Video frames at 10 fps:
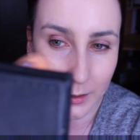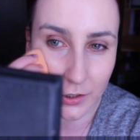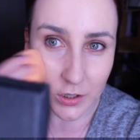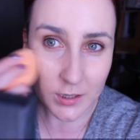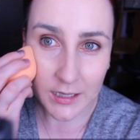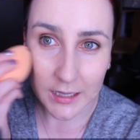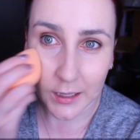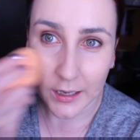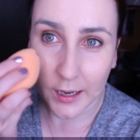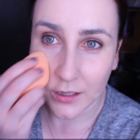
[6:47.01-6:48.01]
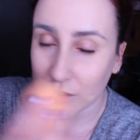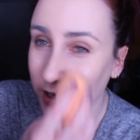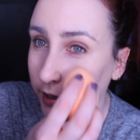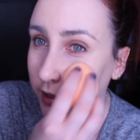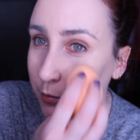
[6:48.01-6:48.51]
Just to get that extra,
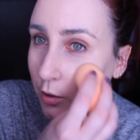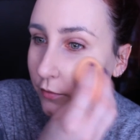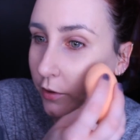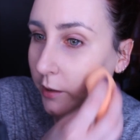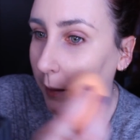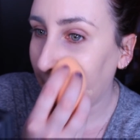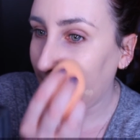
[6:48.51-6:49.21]
sorry I keep covering you.